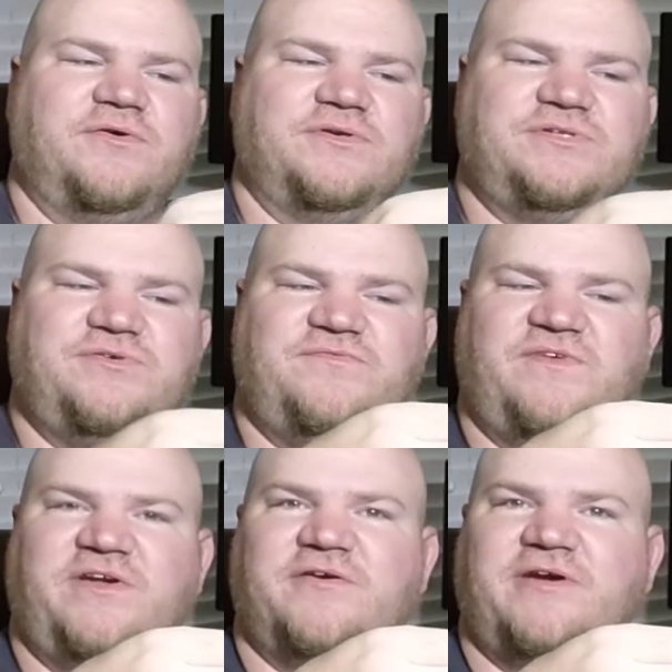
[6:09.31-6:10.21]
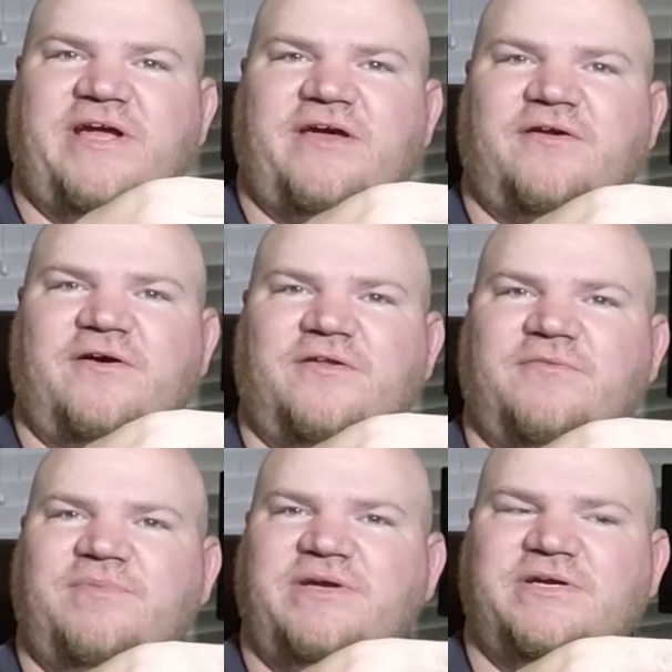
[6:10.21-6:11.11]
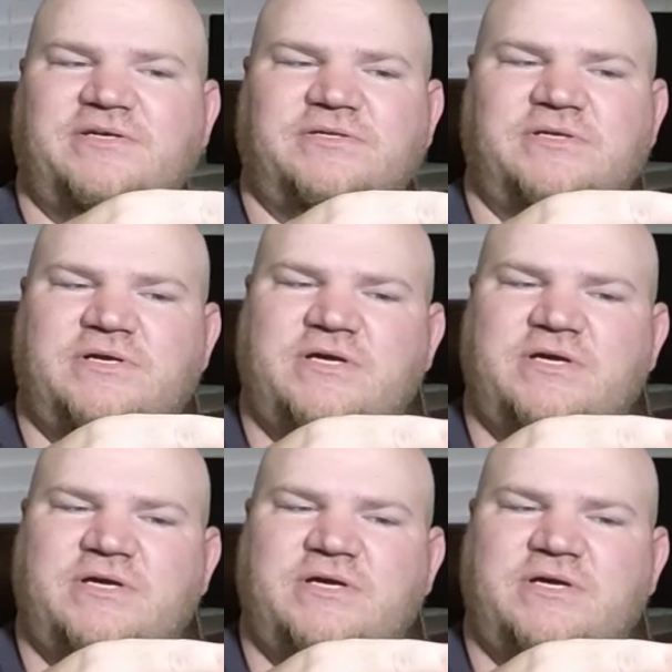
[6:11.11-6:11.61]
or a 2 finger head on their beer.